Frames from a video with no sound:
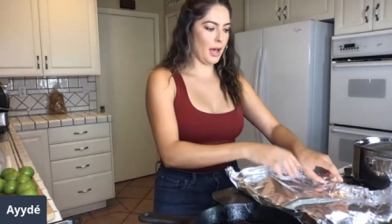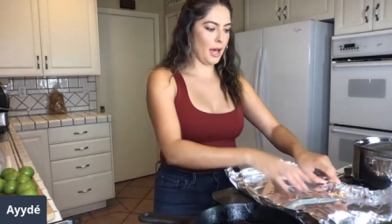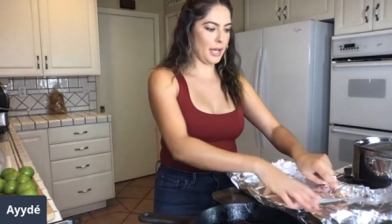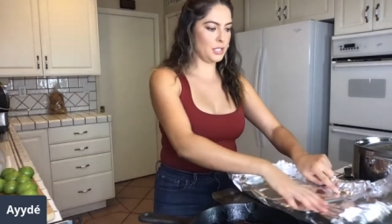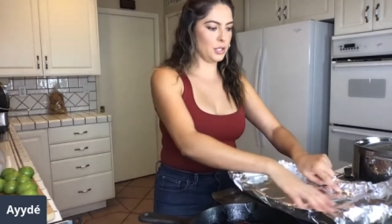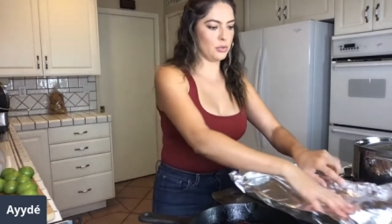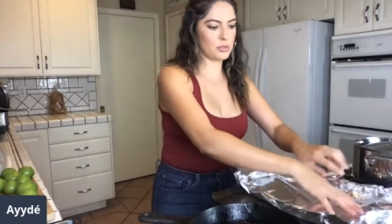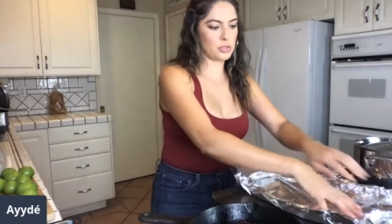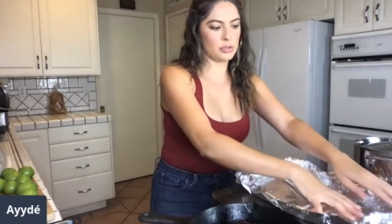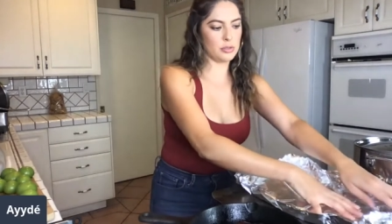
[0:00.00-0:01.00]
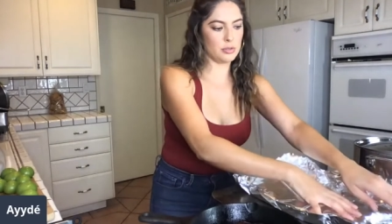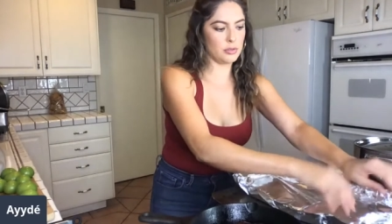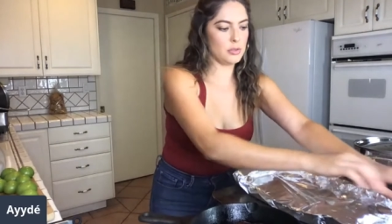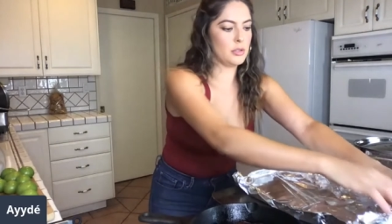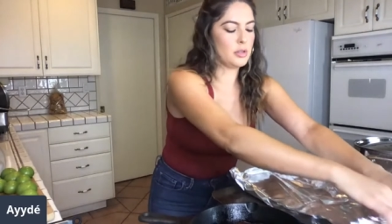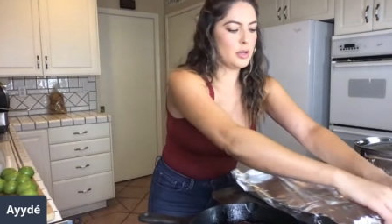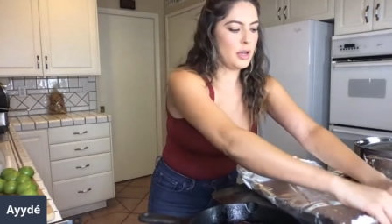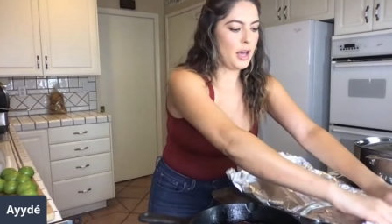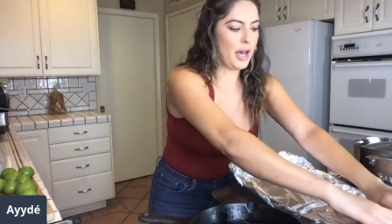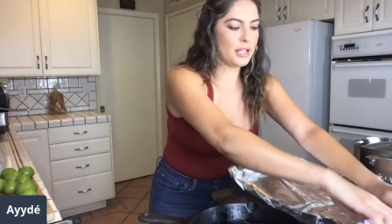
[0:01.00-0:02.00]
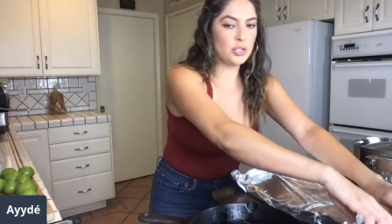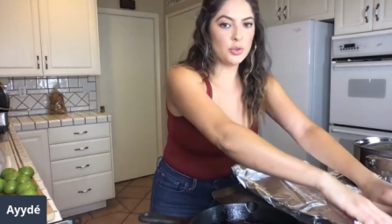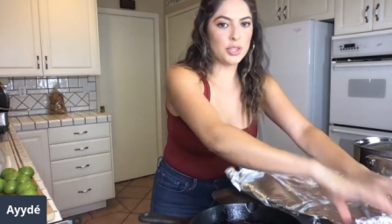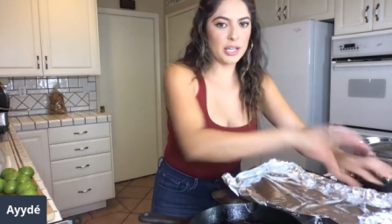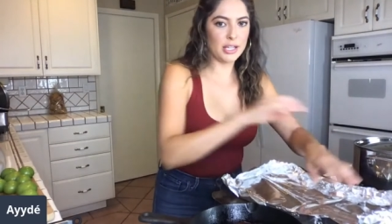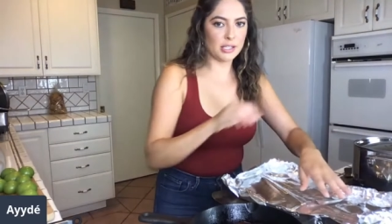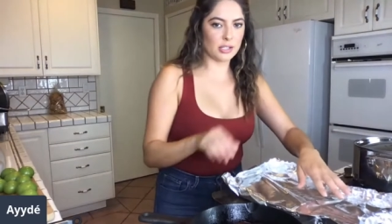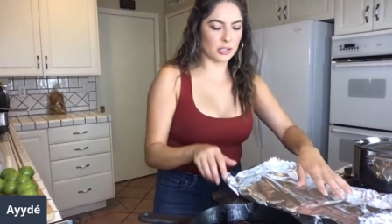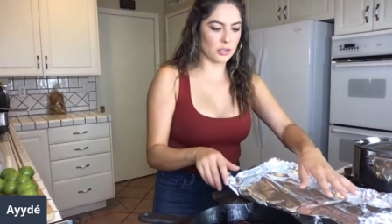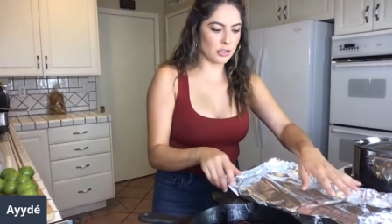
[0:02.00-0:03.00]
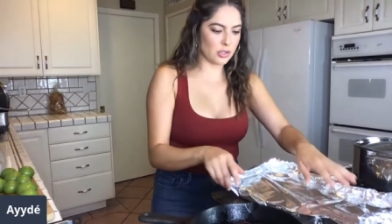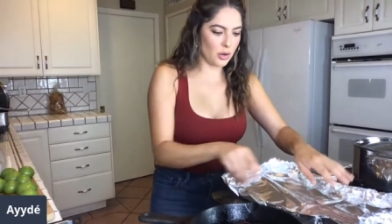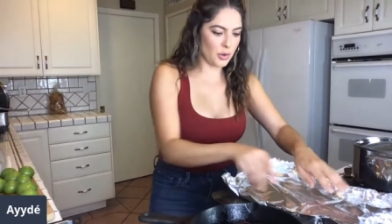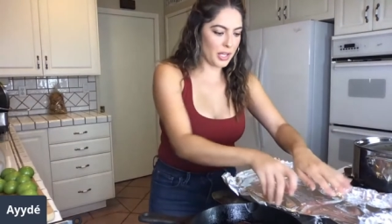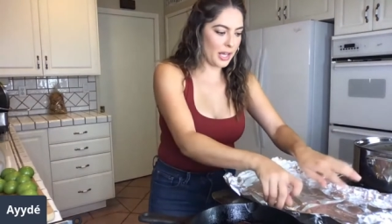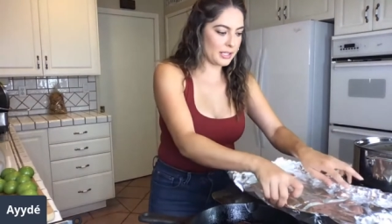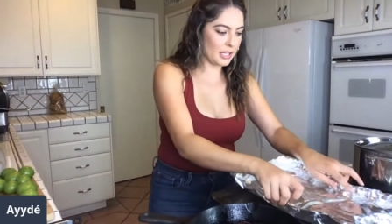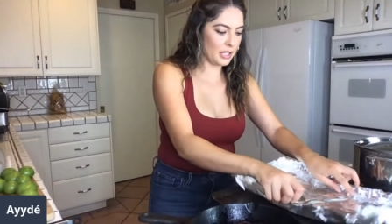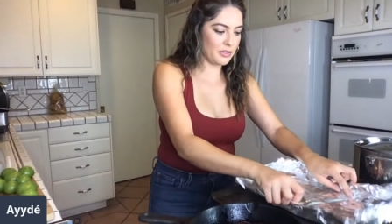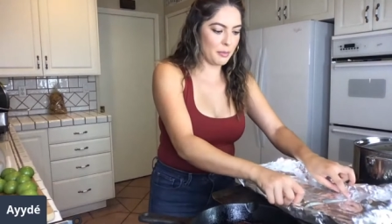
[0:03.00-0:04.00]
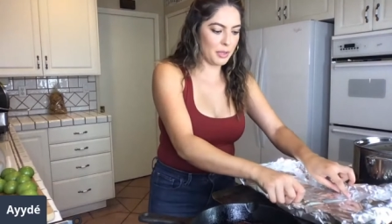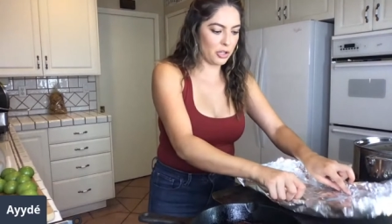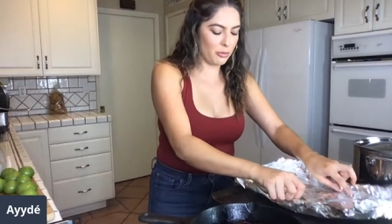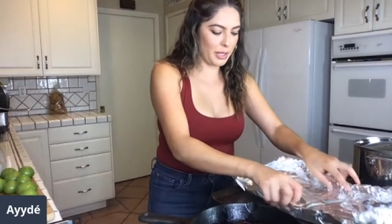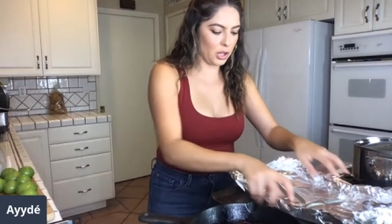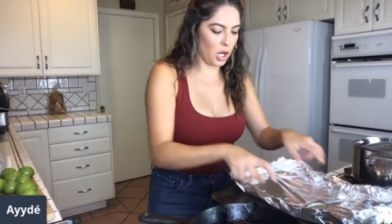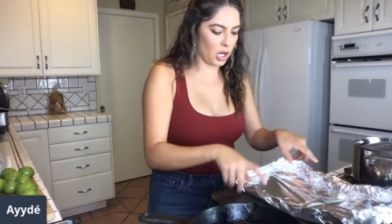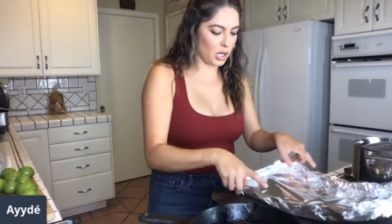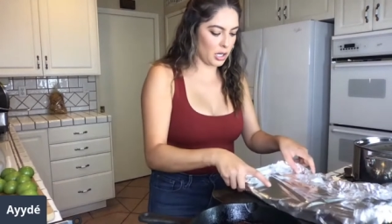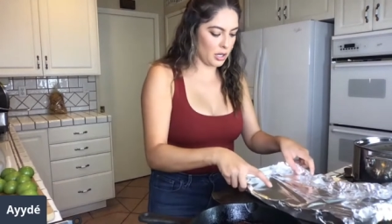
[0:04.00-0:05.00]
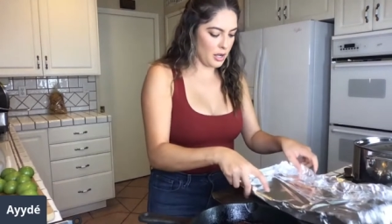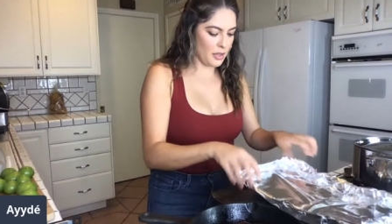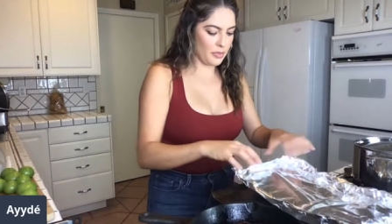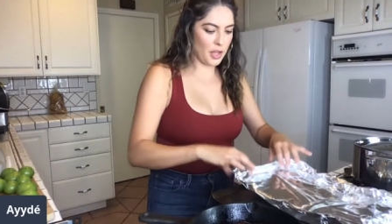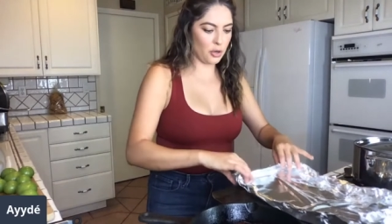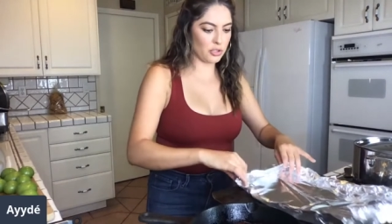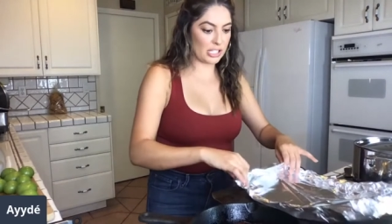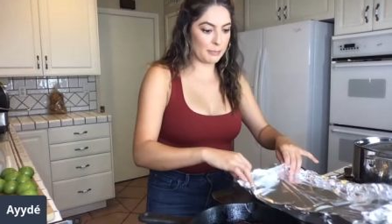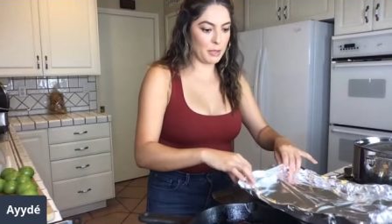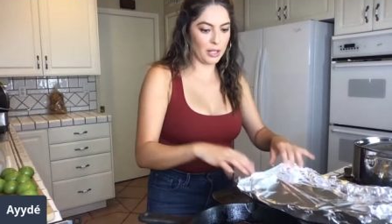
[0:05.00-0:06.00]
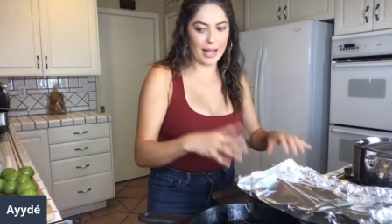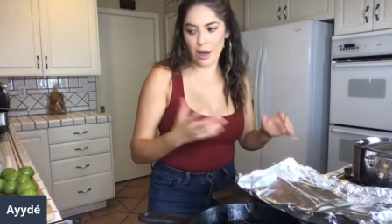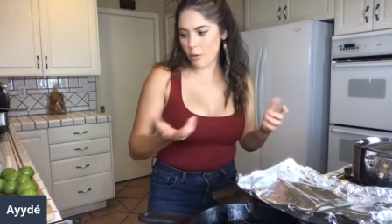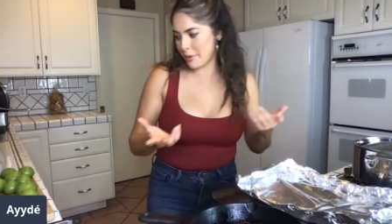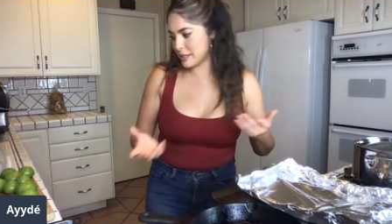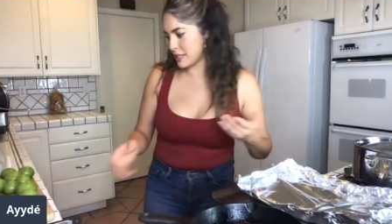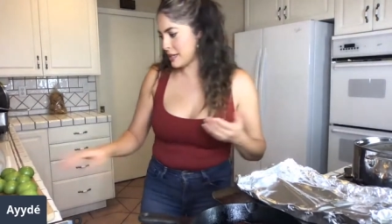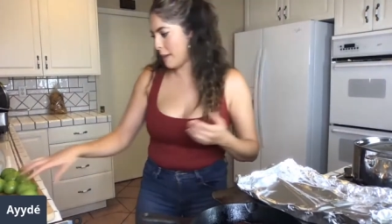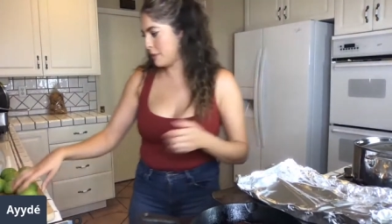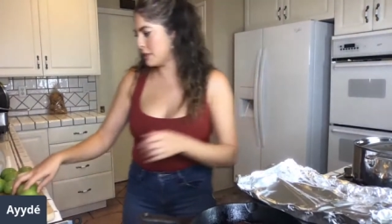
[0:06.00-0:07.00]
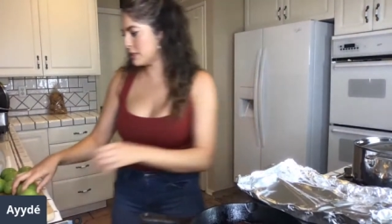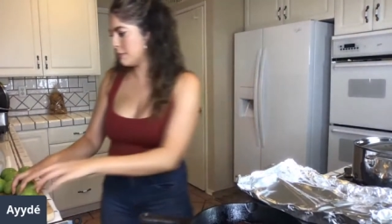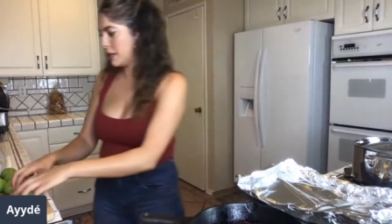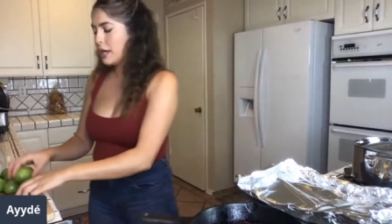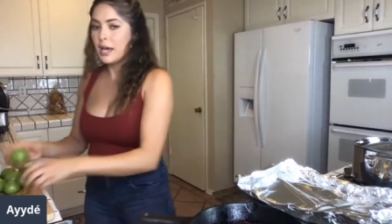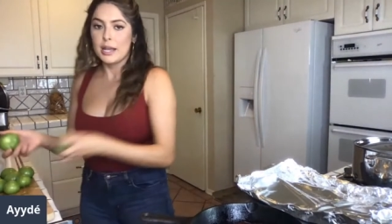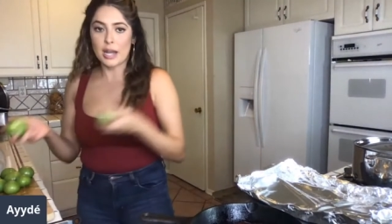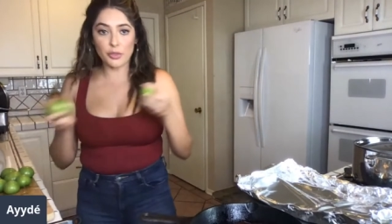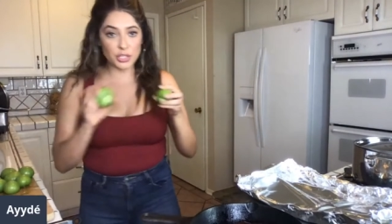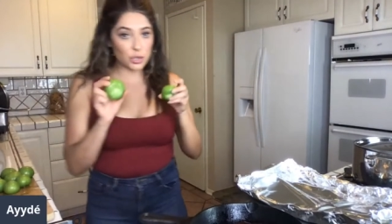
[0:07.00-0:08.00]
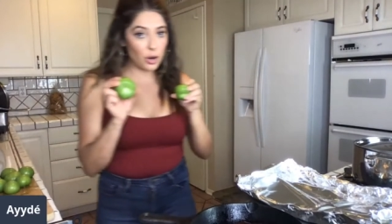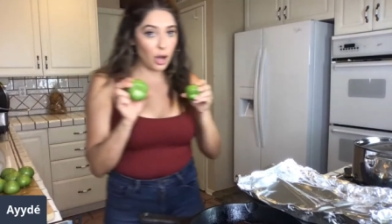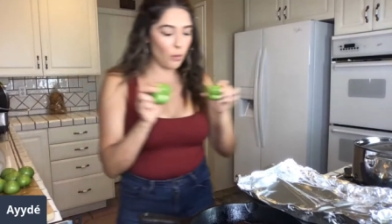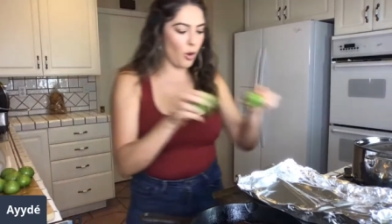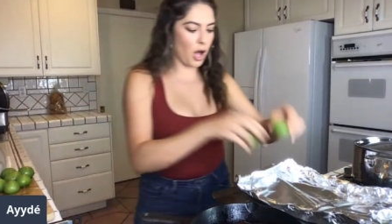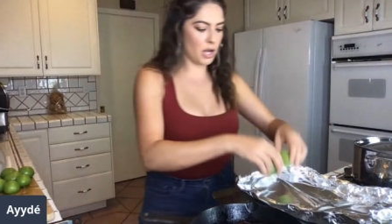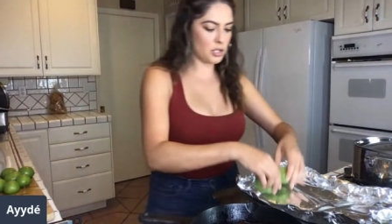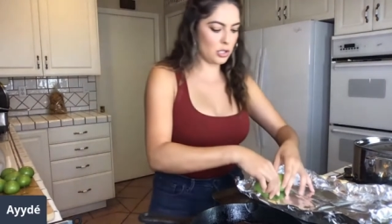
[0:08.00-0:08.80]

I don't. I do this so in case I leave them a little bit longer, they don't spill out because that's happened to me. Now these are all washed.